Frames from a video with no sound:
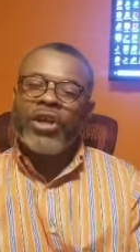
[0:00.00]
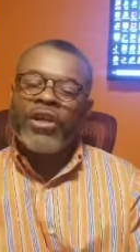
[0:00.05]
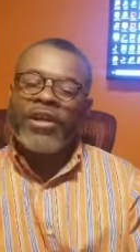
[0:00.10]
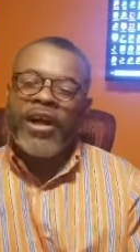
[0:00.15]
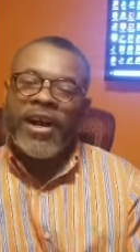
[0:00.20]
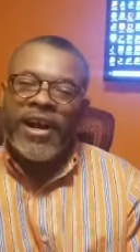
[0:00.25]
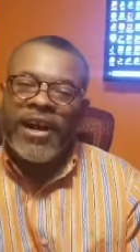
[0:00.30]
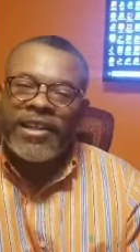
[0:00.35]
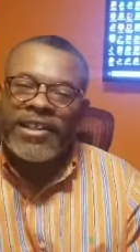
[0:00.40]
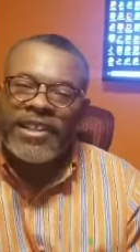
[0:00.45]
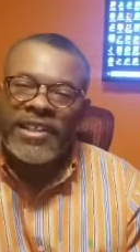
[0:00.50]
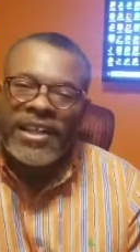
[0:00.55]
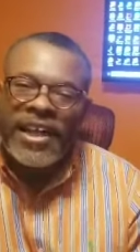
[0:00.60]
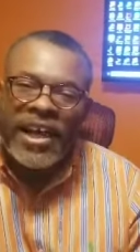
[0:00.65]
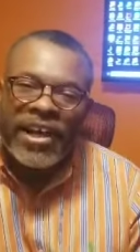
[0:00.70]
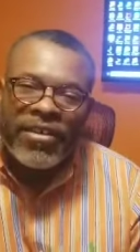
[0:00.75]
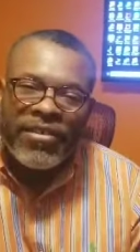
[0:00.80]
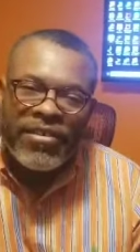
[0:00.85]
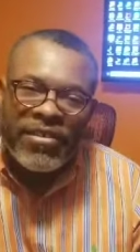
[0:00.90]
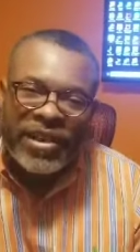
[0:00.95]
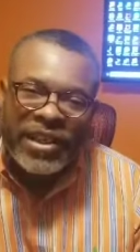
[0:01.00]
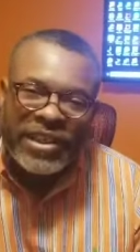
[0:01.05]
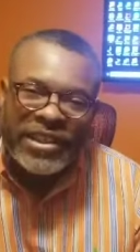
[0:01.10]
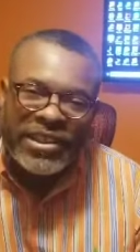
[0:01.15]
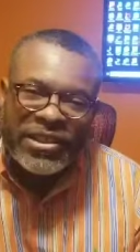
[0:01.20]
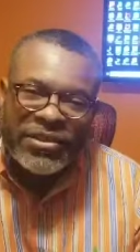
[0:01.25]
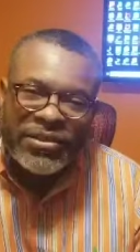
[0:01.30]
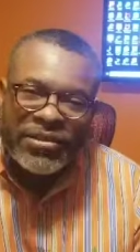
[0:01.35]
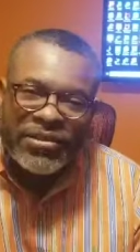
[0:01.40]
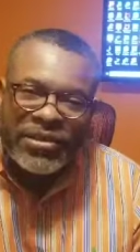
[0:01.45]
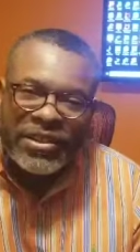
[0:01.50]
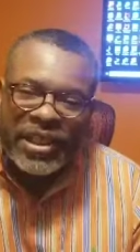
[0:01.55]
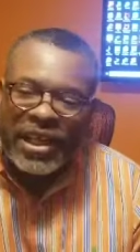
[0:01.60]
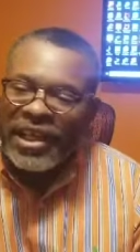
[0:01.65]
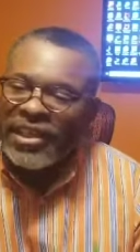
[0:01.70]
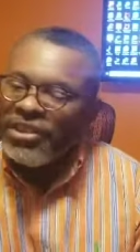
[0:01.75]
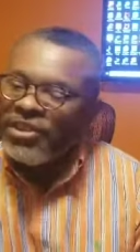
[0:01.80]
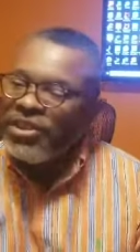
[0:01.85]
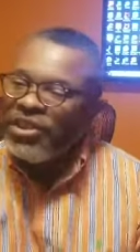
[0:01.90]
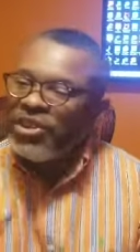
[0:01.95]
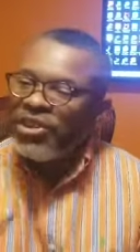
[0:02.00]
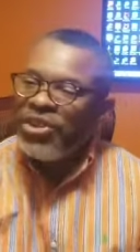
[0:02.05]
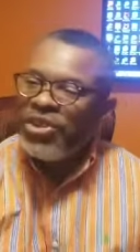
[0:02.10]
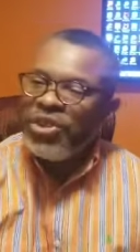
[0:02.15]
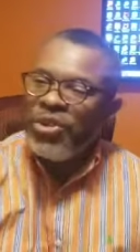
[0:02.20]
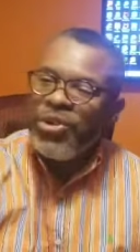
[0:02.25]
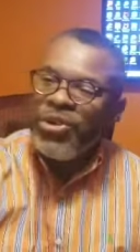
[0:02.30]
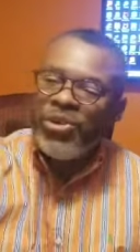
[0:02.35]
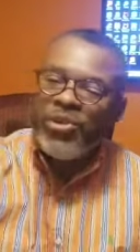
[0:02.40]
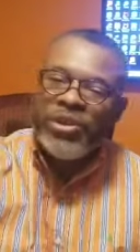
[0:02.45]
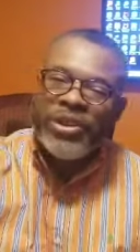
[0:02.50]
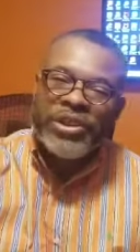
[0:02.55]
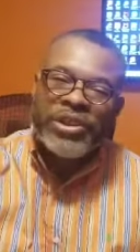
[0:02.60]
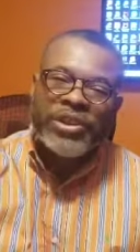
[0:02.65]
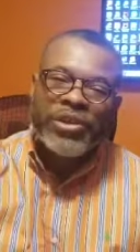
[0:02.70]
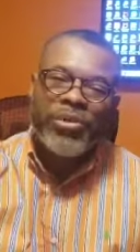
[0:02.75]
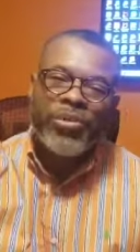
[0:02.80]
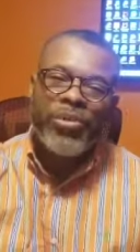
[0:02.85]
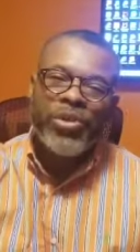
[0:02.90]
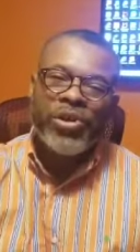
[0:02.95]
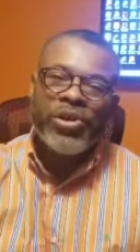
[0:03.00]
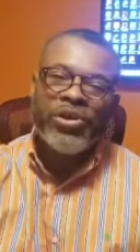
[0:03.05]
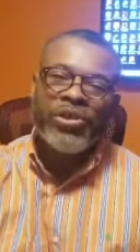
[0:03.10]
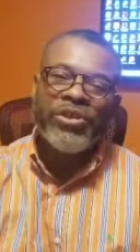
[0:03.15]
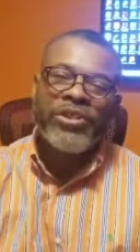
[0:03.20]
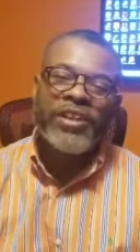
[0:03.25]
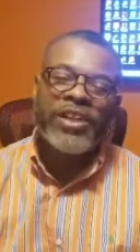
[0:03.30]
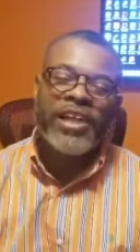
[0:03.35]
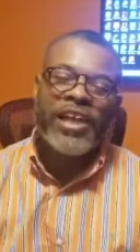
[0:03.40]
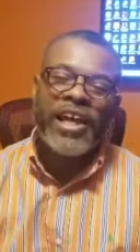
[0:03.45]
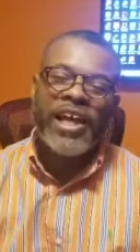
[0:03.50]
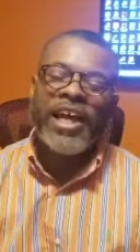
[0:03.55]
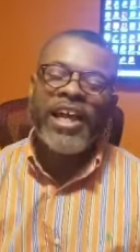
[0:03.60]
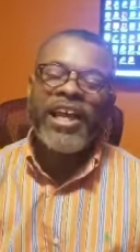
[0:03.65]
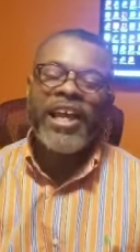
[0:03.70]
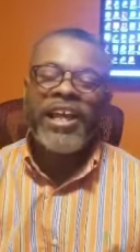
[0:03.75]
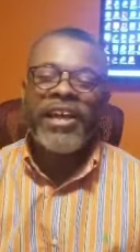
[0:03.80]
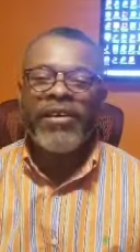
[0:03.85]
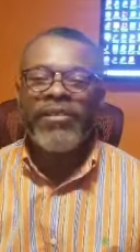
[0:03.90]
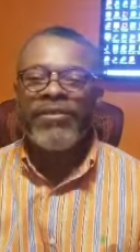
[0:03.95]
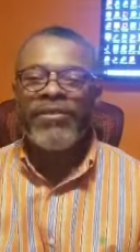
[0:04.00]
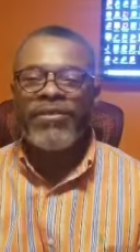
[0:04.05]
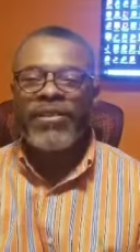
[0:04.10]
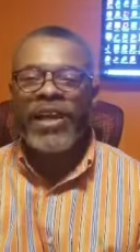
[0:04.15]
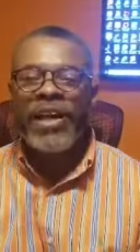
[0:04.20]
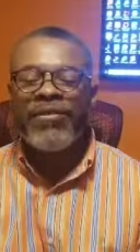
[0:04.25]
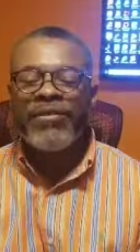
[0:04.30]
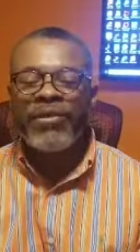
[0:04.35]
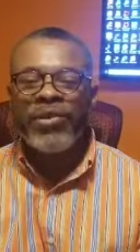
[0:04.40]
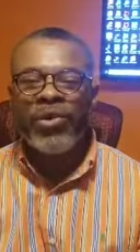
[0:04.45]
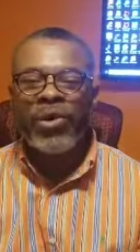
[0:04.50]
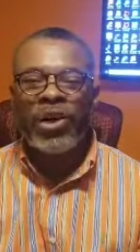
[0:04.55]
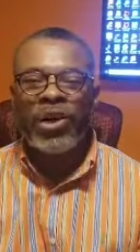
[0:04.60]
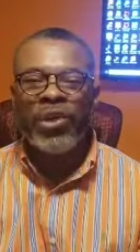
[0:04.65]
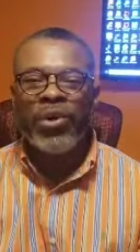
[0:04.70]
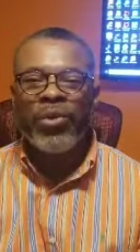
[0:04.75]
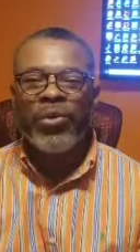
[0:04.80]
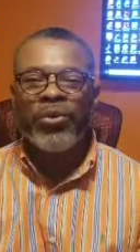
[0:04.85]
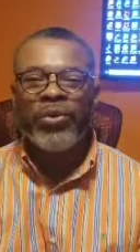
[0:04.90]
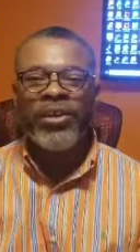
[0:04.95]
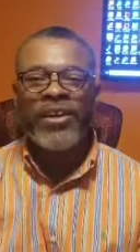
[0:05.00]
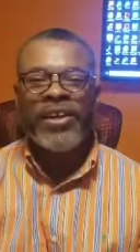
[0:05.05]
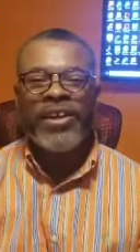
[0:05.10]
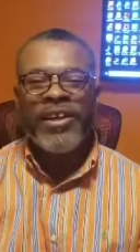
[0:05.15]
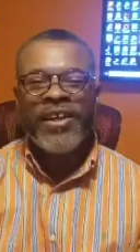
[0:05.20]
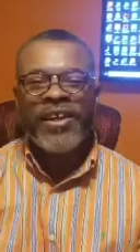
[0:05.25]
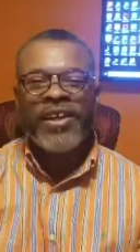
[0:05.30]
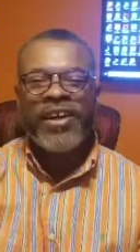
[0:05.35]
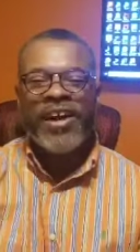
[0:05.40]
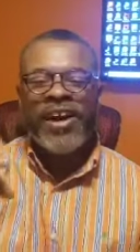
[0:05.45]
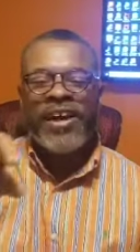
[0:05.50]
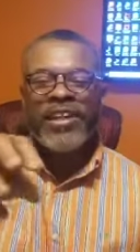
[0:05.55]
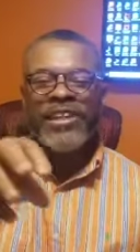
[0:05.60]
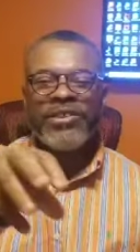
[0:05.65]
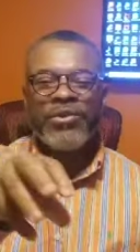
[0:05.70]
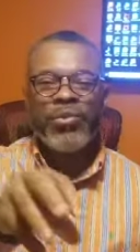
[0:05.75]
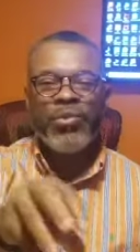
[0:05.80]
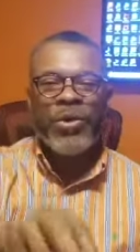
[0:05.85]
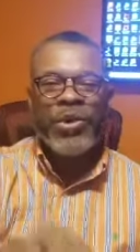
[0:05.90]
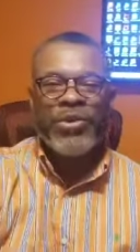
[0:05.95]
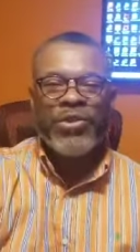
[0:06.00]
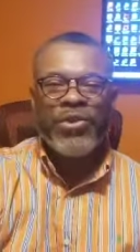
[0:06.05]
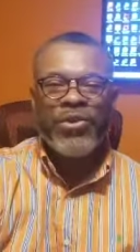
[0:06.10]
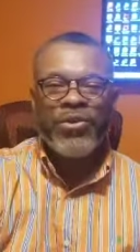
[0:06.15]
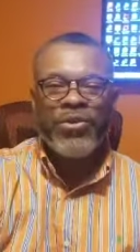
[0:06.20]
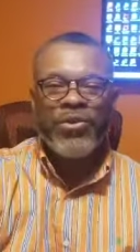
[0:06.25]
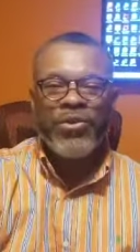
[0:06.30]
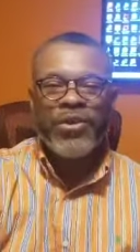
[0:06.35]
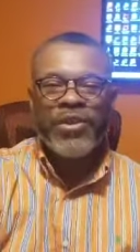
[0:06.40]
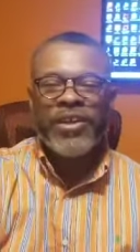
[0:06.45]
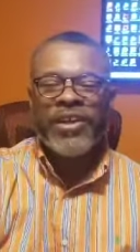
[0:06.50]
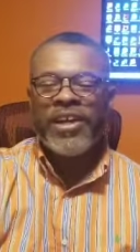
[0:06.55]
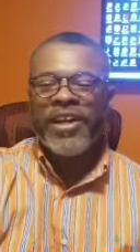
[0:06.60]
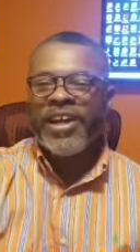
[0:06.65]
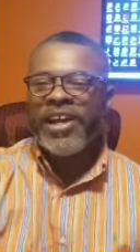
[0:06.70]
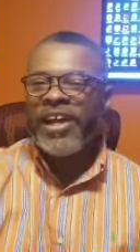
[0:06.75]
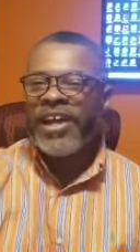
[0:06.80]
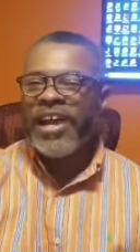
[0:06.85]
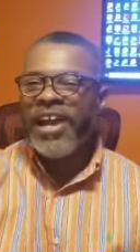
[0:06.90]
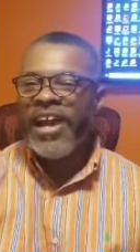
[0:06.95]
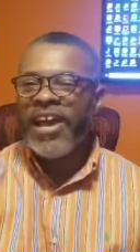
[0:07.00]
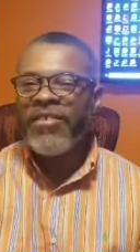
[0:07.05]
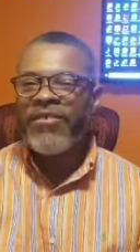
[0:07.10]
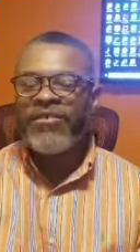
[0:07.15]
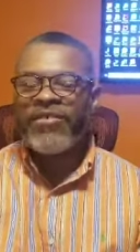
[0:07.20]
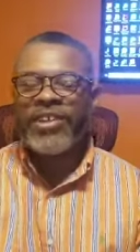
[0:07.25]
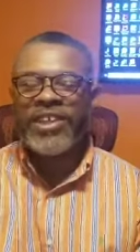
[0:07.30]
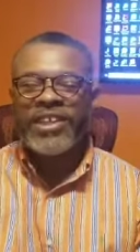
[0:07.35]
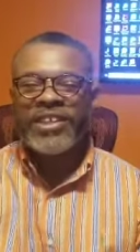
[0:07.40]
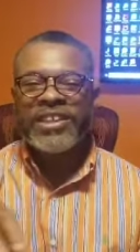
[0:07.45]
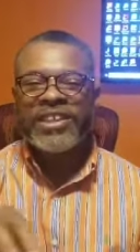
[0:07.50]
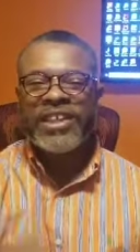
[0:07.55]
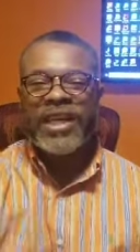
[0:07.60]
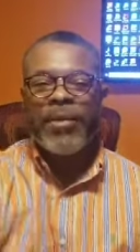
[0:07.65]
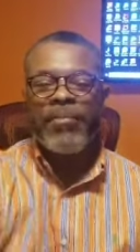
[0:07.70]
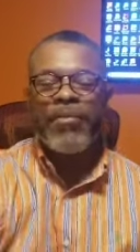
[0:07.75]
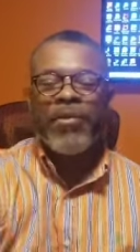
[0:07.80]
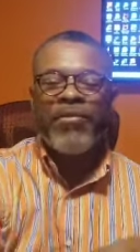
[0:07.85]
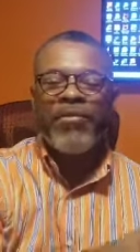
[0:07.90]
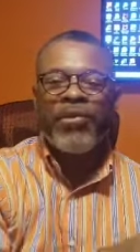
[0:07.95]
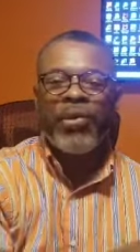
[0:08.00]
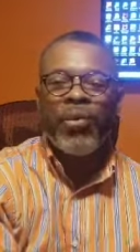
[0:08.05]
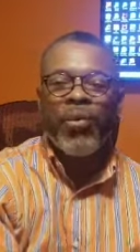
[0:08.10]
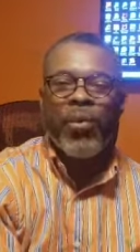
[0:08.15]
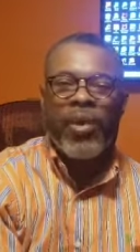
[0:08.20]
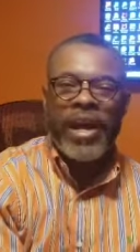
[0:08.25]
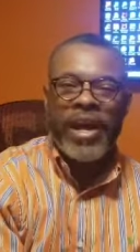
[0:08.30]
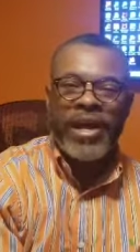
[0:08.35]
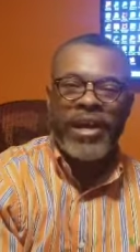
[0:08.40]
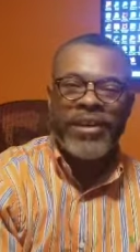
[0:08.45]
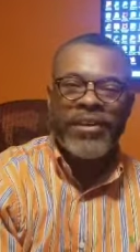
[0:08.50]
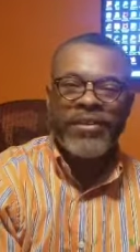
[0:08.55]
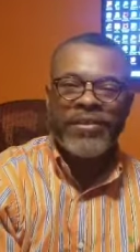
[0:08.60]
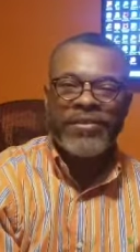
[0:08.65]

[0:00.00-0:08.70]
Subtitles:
God did not create you and just throw you into the world and left you alone. God is with you every step of the way.